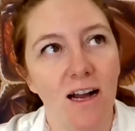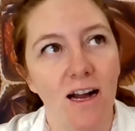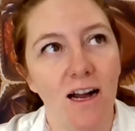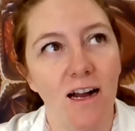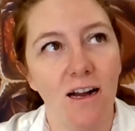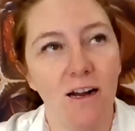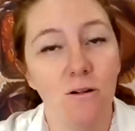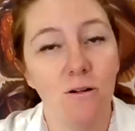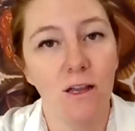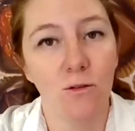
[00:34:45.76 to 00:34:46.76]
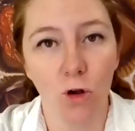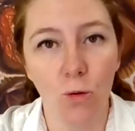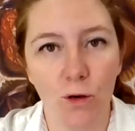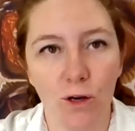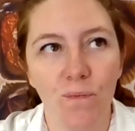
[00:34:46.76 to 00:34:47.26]

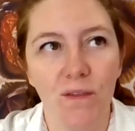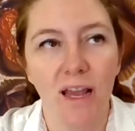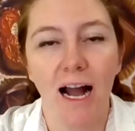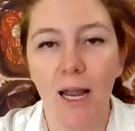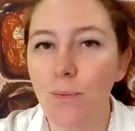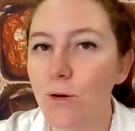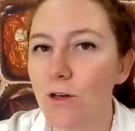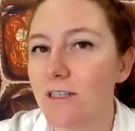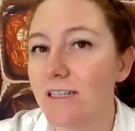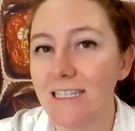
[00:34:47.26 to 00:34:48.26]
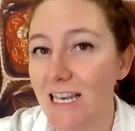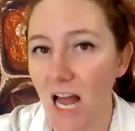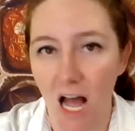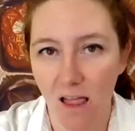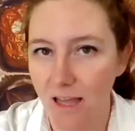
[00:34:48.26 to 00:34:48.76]
enrober. I personally did
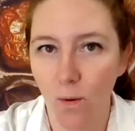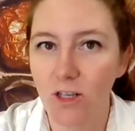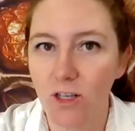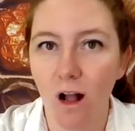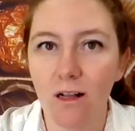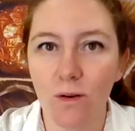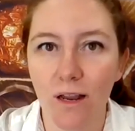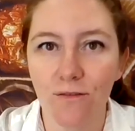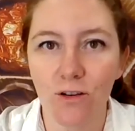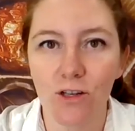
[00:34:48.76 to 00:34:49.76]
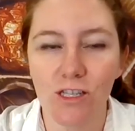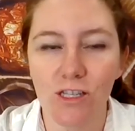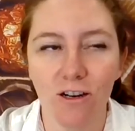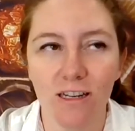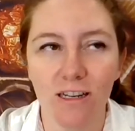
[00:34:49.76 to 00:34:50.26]
not like white chocolate when I first
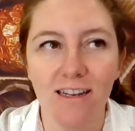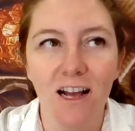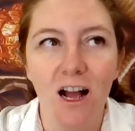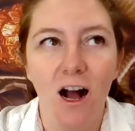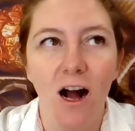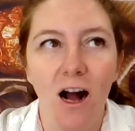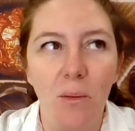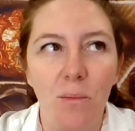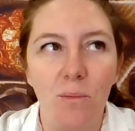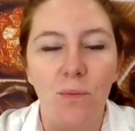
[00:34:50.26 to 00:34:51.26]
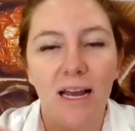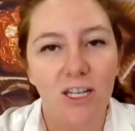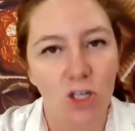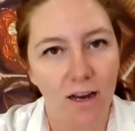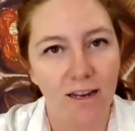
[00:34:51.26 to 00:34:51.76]
started, but I
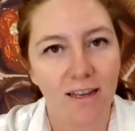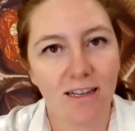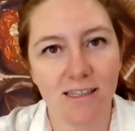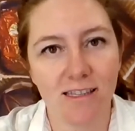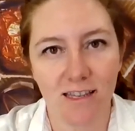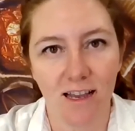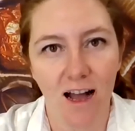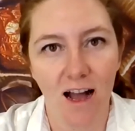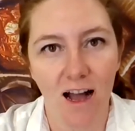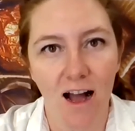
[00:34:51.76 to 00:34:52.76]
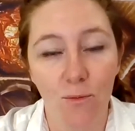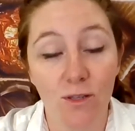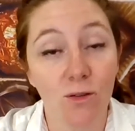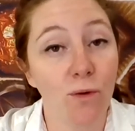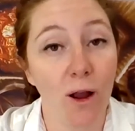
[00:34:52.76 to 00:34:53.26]
tried it because I was
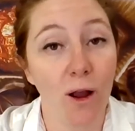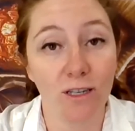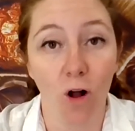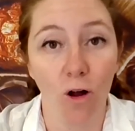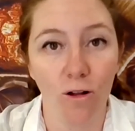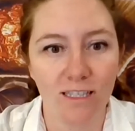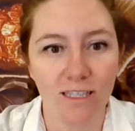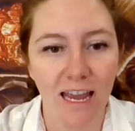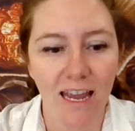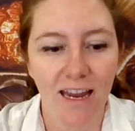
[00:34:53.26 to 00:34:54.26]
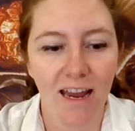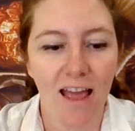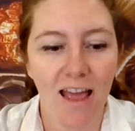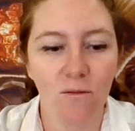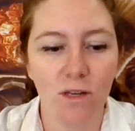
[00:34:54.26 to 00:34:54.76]
around it all day,
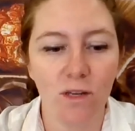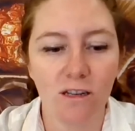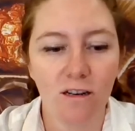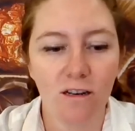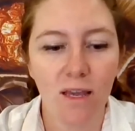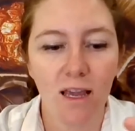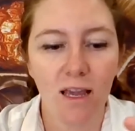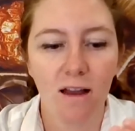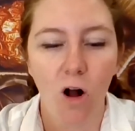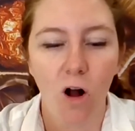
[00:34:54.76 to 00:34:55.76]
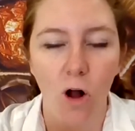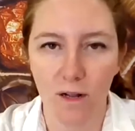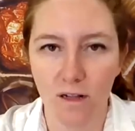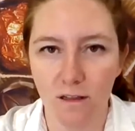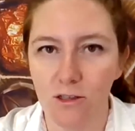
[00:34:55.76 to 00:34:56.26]
and we started making almond
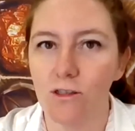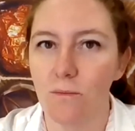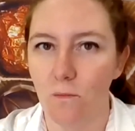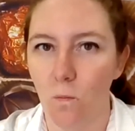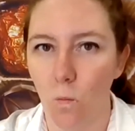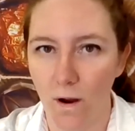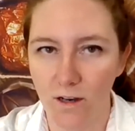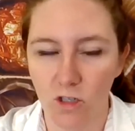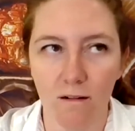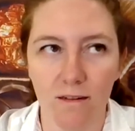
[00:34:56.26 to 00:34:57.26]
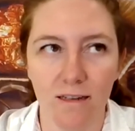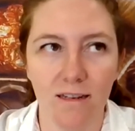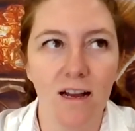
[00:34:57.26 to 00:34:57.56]
clusters in white chocolate.